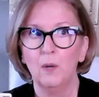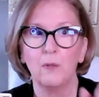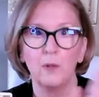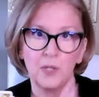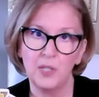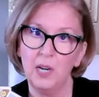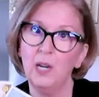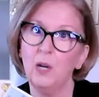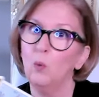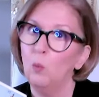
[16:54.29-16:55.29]
for
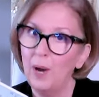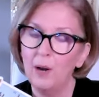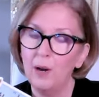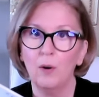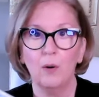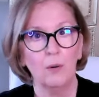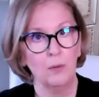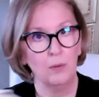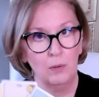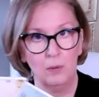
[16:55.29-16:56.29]
seeing
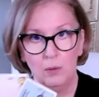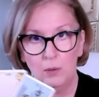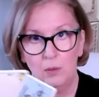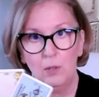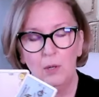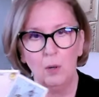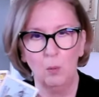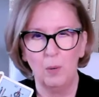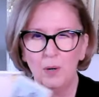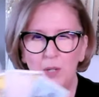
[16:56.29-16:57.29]
where you know
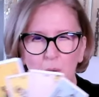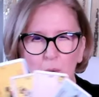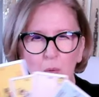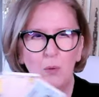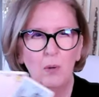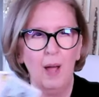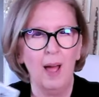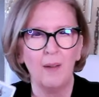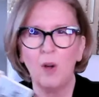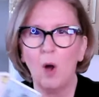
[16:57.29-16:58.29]
where you
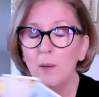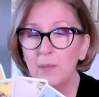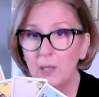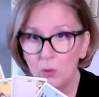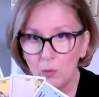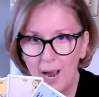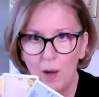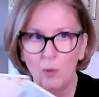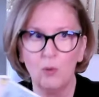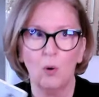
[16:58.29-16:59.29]
have common
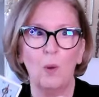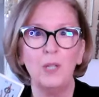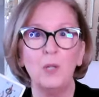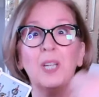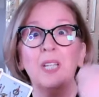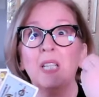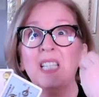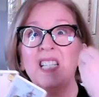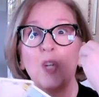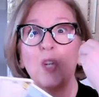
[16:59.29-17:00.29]
ground or what you can at
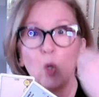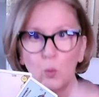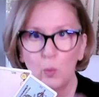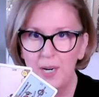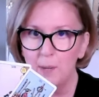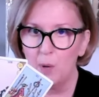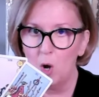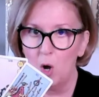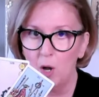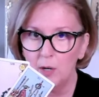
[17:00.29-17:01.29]
least agree
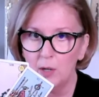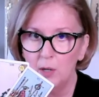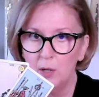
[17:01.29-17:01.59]
upon.